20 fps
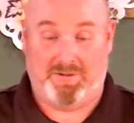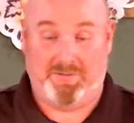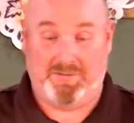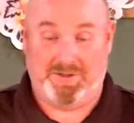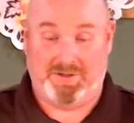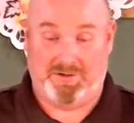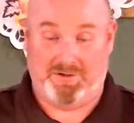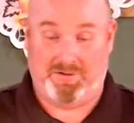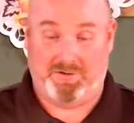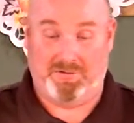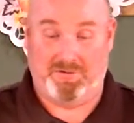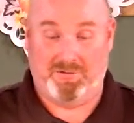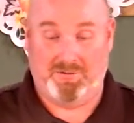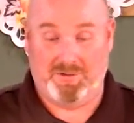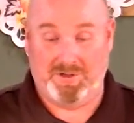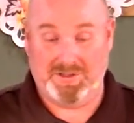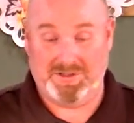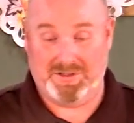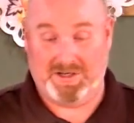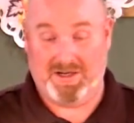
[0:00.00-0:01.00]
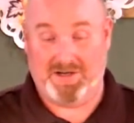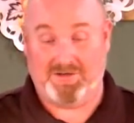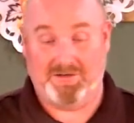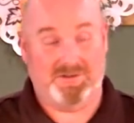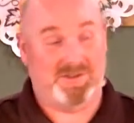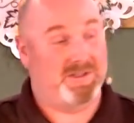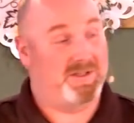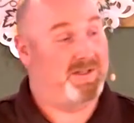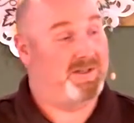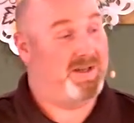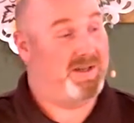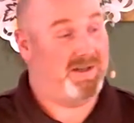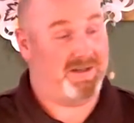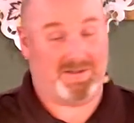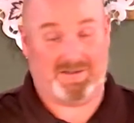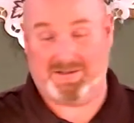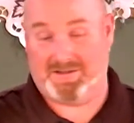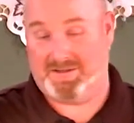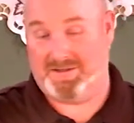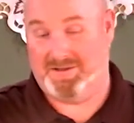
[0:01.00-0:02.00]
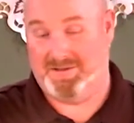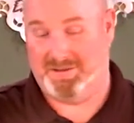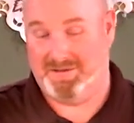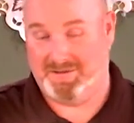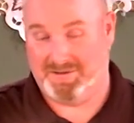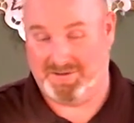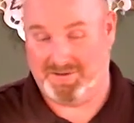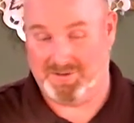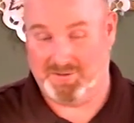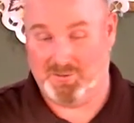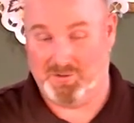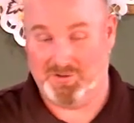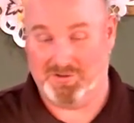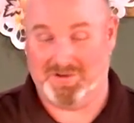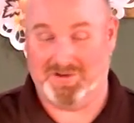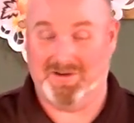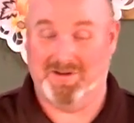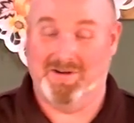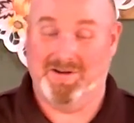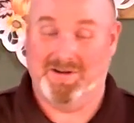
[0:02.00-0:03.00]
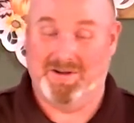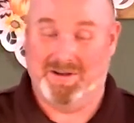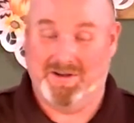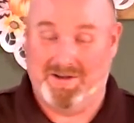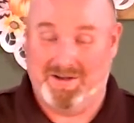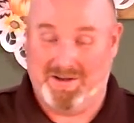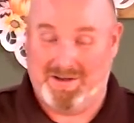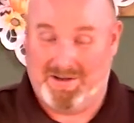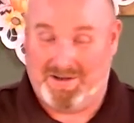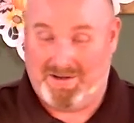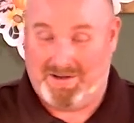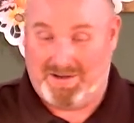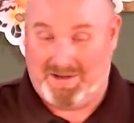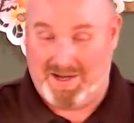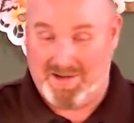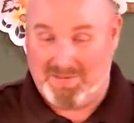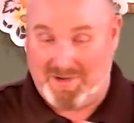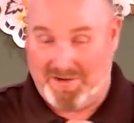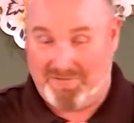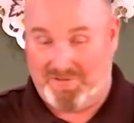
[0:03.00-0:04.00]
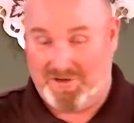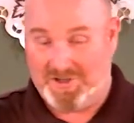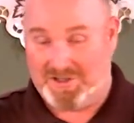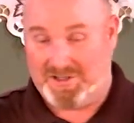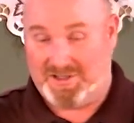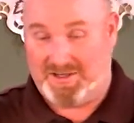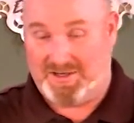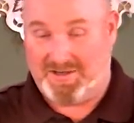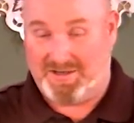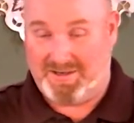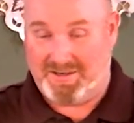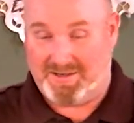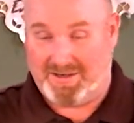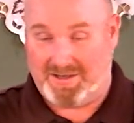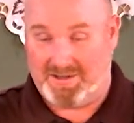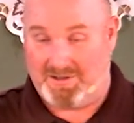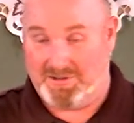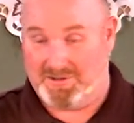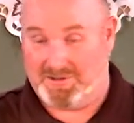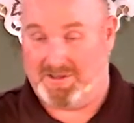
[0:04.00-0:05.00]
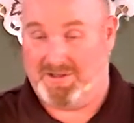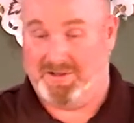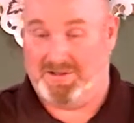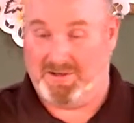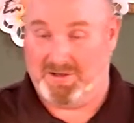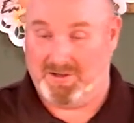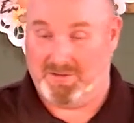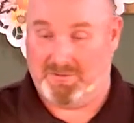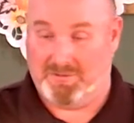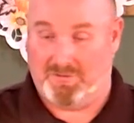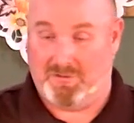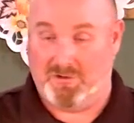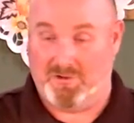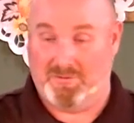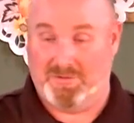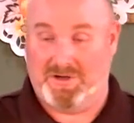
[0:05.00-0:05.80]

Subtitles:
So what does Daniel see next? There's more. "In my vision at night, I looked, and there before me